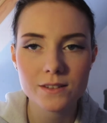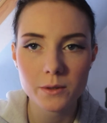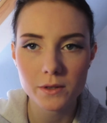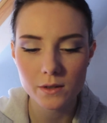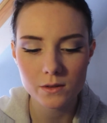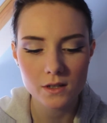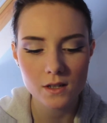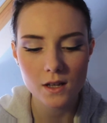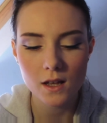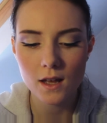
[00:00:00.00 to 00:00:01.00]
So cute.
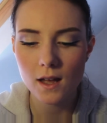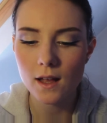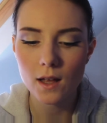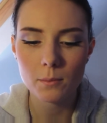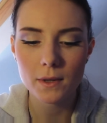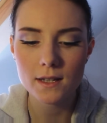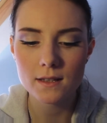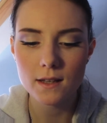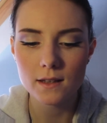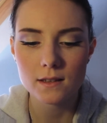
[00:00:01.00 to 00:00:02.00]
Um, and
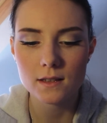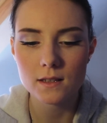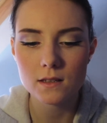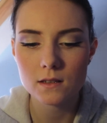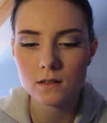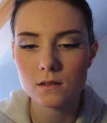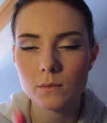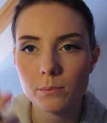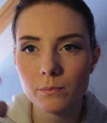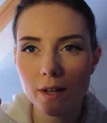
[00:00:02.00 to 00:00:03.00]
it's like this,
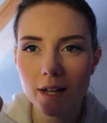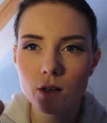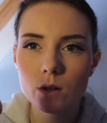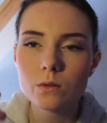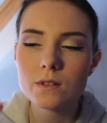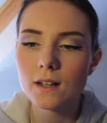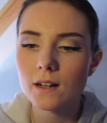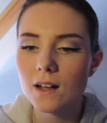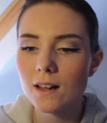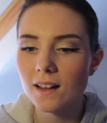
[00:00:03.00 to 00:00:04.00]
I call this kind
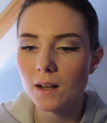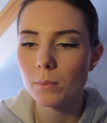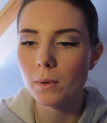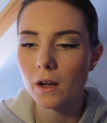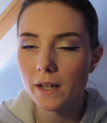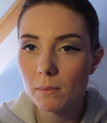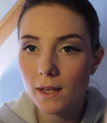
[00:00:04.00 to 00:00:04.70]
of colour like a party